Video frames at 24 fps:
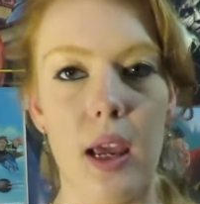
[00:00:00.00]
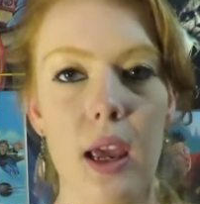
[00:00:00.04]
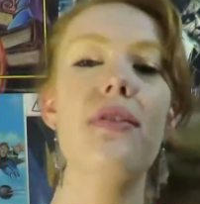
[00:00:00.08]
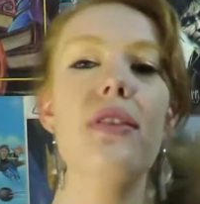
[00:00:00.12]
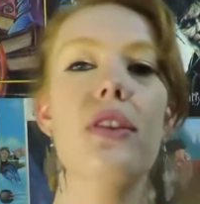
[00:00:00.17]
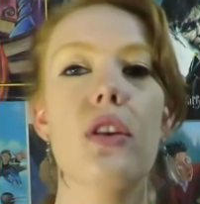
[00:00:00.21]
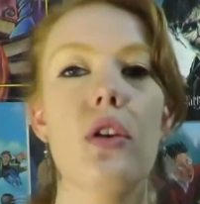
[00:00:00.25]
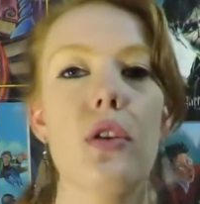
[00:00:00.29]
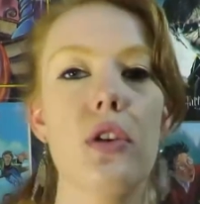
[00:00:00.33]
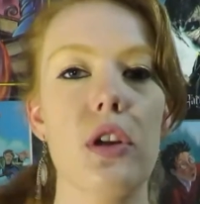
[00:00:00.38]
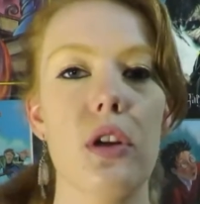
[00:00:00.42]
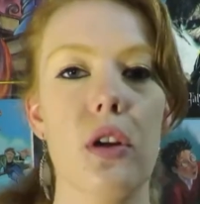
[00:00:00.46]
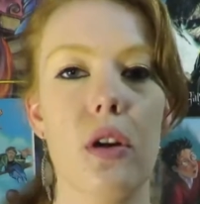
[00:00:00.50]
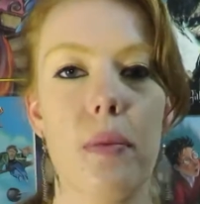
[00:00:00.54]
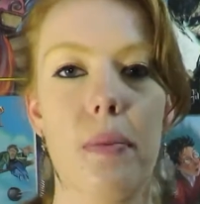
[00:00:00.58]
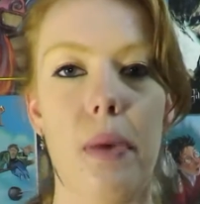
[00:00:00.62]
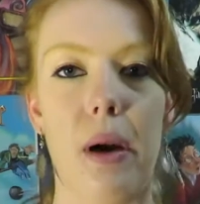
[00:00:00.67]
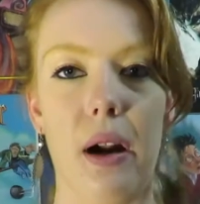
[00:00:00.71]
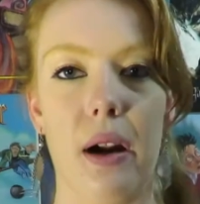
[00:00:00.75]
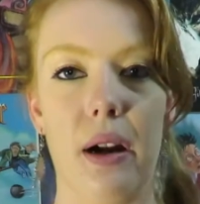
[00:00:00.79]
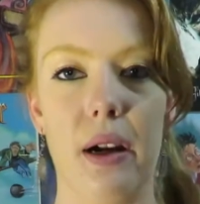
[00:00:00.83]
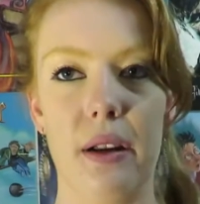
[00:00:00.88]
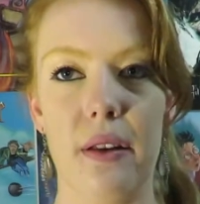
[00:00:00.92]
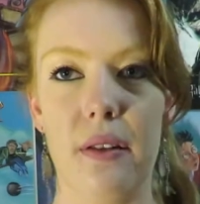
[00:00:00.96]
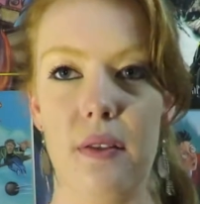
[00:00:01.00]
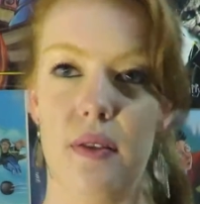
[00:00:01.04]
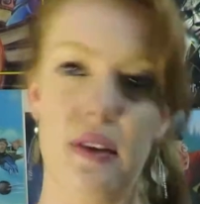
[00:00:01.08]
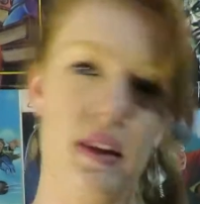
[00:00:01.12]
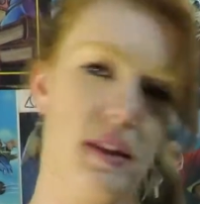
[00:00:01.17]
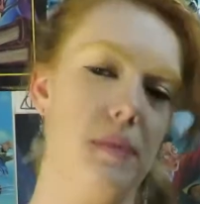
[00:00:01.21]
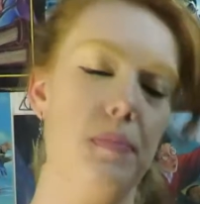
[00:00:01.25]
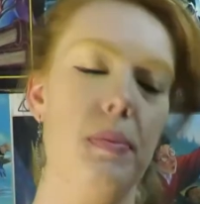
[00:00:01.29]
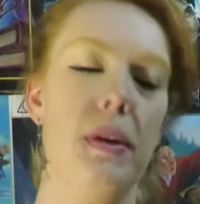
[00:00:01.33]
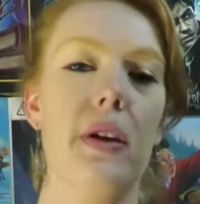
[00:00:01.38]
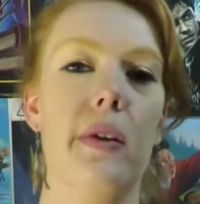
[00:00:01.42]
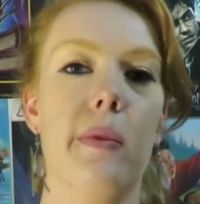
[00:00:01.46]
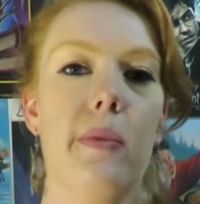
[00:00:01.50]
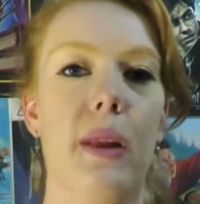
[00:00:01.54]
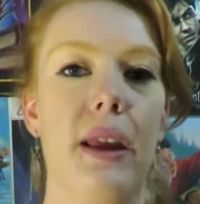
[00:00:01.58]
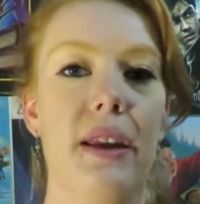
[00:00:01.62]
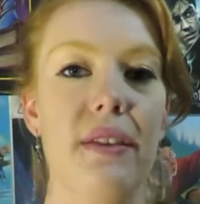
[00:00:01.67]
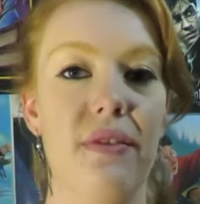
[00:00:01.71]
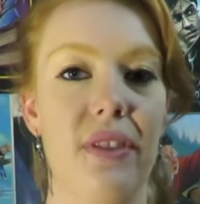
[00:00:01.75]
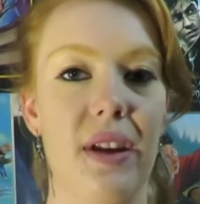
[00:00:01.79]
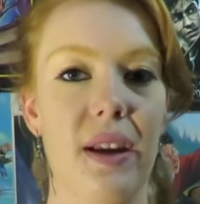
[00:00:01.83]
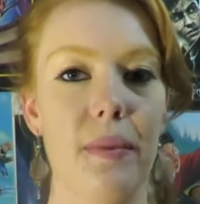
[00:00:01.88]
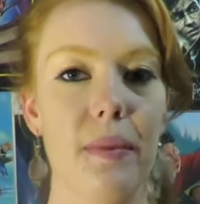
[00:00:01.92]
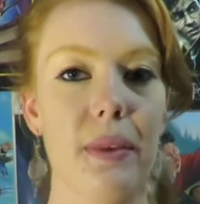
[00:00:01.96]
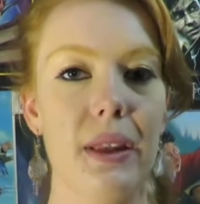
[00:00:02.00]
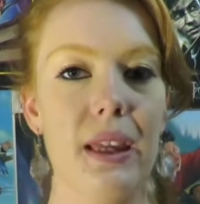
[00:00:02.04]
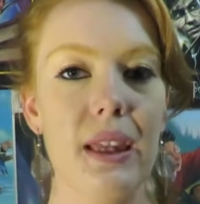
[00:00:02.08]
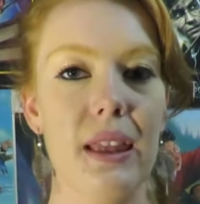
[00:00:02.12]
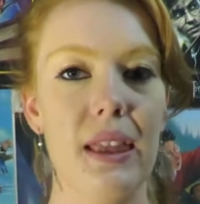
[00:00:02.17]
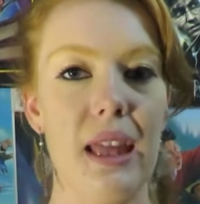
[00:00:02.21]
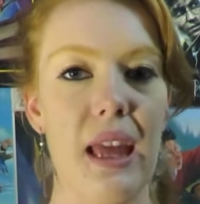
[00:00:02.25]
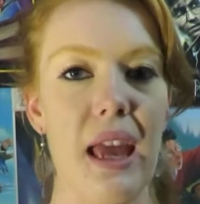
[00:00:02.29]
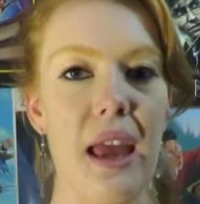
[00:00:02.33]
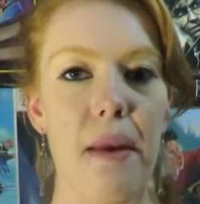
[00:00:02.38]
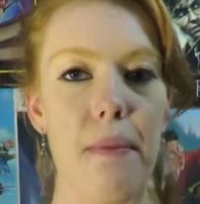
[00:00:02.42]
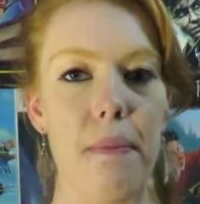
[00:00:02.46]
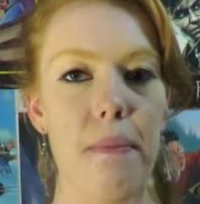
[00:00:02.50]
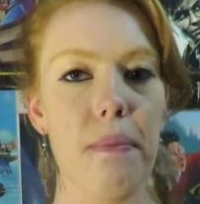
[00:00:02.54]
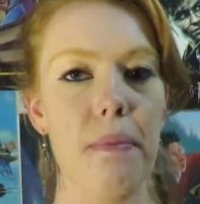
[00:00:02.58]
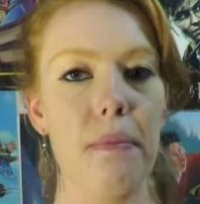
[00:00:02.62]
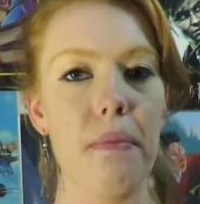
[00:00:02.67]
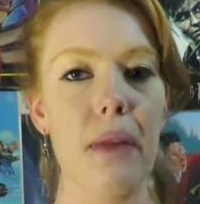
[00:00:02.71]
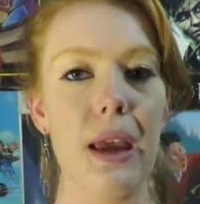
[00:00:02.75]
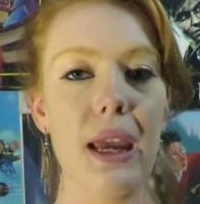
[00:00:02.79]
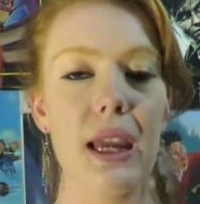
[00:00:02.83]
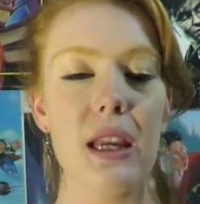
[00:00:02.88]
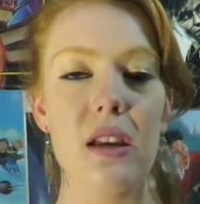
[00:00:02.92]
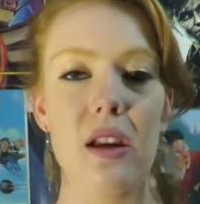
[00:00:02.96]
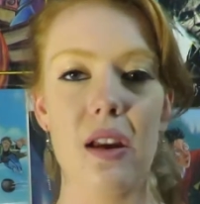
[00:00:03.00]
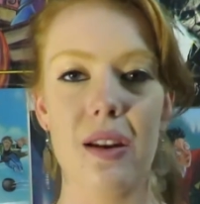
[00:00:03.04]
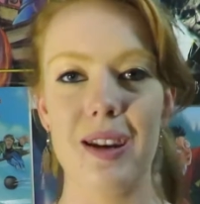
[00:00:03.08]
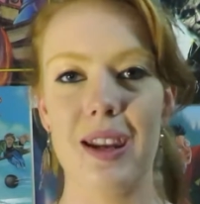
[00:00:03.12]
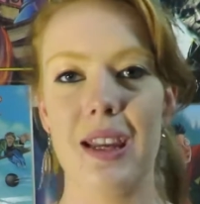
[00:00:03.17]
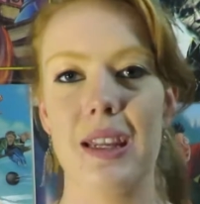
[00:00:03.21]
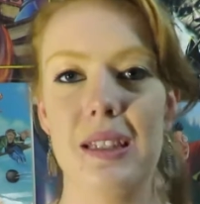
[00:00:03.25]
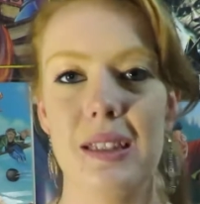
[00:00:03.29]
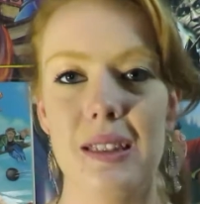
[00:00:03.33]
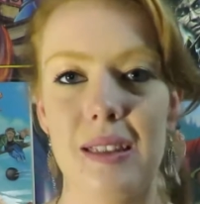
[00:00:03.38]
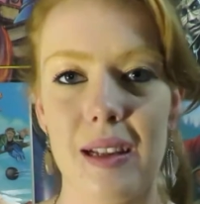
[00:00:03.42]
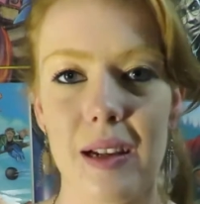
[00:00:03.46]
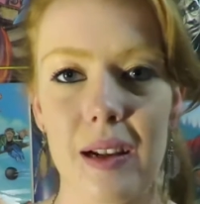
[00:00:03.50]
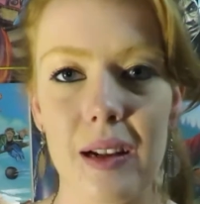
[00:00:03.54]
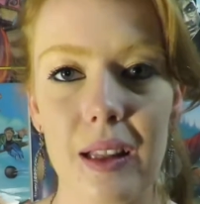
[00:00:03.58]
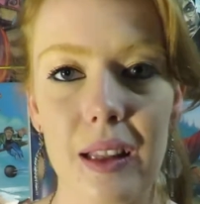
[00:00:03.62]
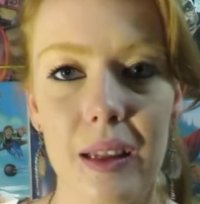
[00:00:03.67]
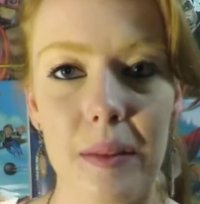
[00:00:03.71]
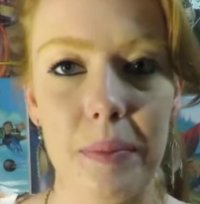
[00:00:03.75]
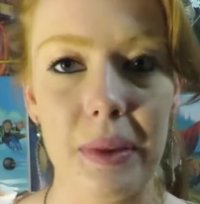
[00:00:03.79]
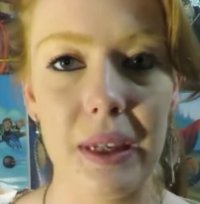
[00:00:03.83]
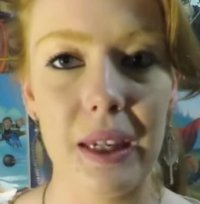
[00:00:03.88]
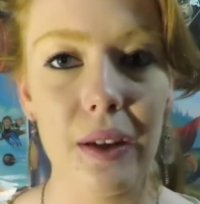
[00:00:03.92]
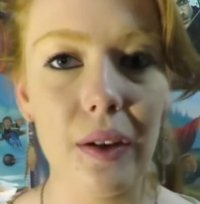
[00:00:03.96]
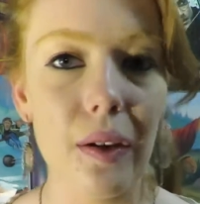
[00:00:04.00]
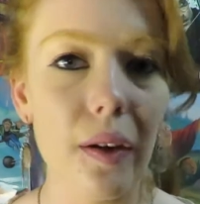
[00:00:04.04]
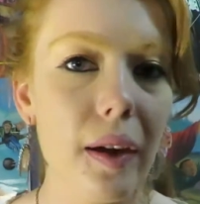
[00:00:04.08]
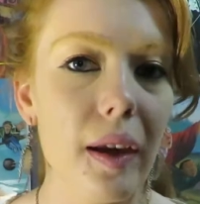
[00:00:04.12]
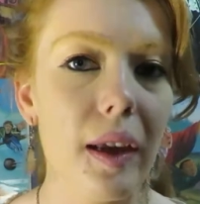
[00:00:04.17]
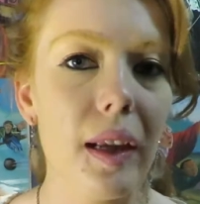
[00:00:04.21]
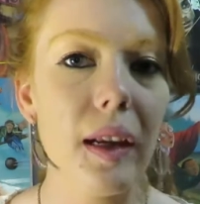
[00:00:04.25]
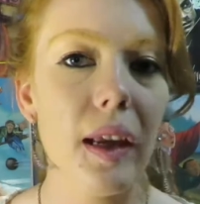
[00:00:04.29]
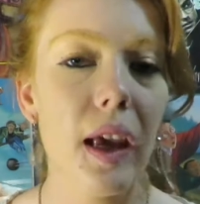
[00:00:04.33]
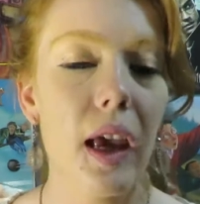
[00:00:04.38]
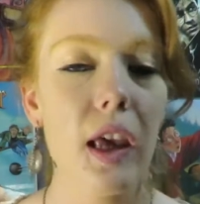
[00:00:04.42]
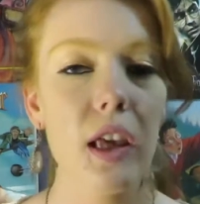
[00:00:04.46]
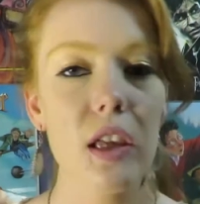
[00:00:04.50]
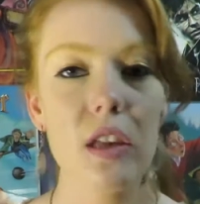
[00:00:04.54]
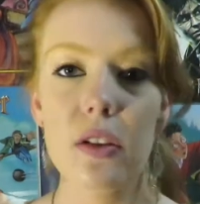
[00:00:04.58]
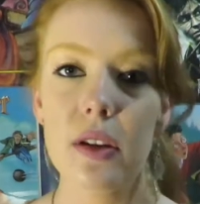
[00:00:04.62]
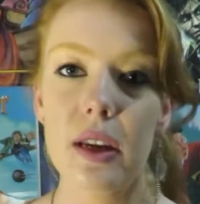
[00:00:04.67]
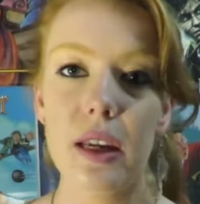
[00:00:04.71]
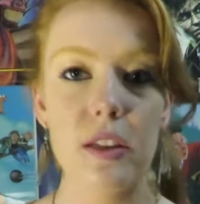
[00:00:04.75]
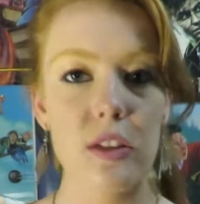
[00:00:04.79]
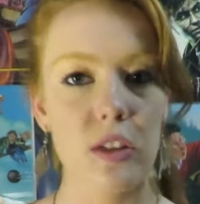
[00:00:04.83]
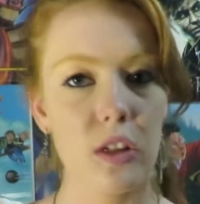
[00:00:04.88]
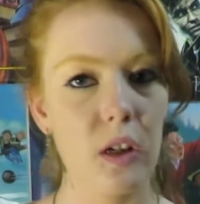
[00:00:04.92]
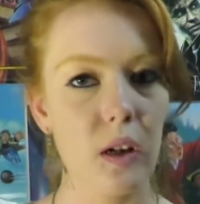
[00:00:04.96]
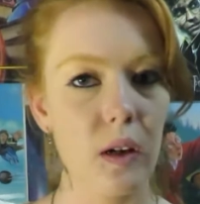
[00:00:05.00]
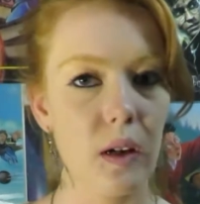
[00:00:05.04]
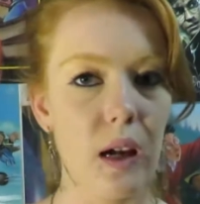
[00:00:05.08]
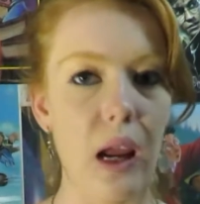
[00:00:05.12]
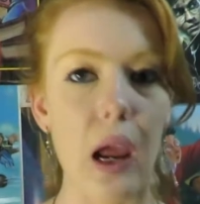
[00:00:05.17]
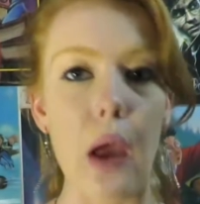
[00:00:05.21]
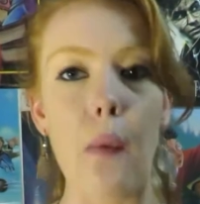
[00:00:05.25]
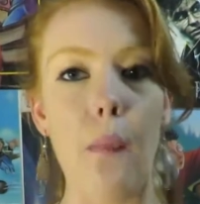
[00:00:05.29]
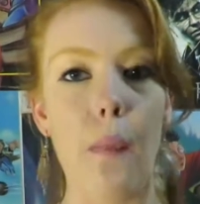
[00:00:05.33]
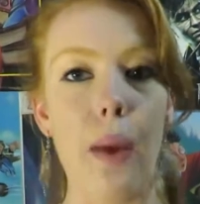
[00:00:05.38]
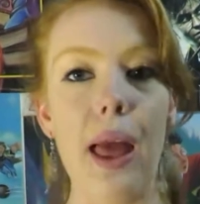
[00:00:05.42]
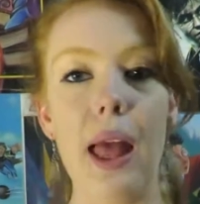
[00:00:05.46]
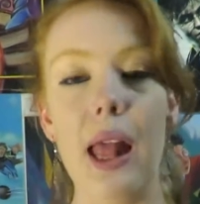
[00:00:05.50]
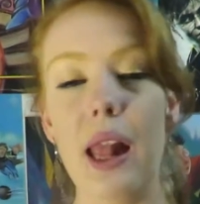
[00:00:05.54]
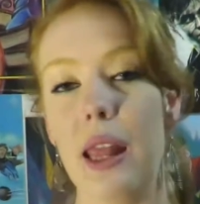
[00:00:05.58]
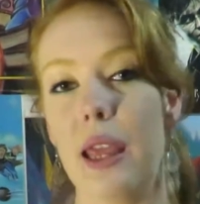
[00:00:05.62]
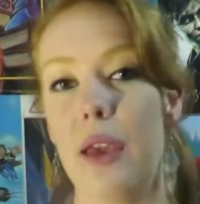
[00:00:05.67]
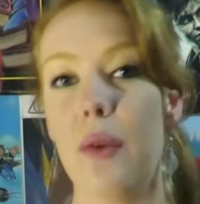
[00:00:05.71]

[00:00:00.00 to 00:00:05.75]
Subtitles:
Even though you're a part of this pureblood family that might not necessarily be good, you can turn out well.